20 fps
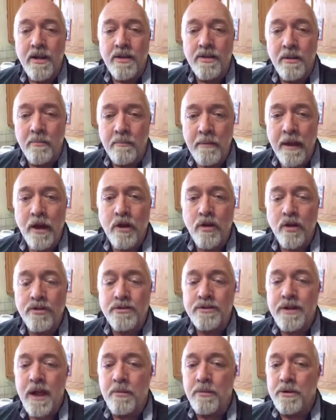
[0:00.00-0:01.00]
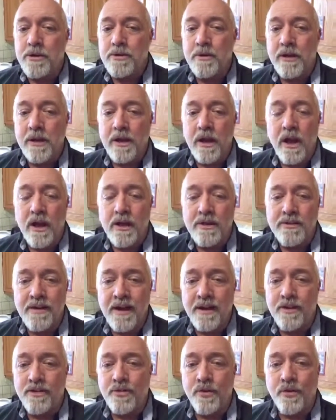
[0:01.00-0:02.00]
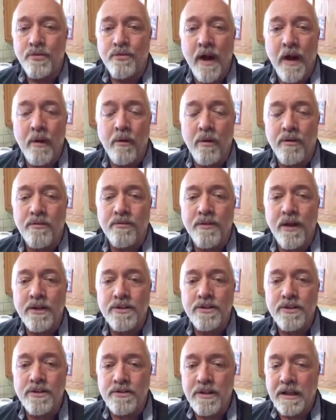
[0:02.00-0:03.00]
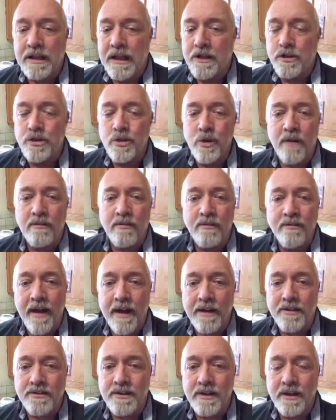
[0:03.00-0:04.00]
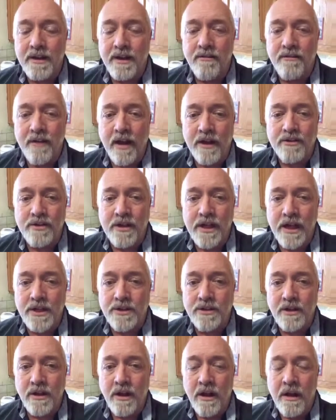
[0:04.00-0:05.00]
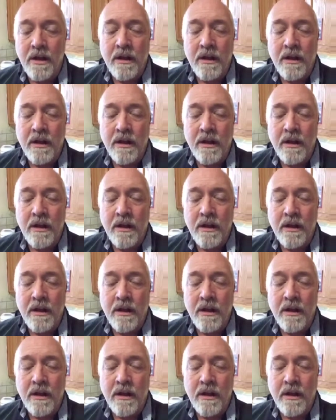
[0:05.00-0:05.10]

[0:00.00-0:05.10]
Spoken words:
The medical establishment says for viral infections, unless you have a vaccination,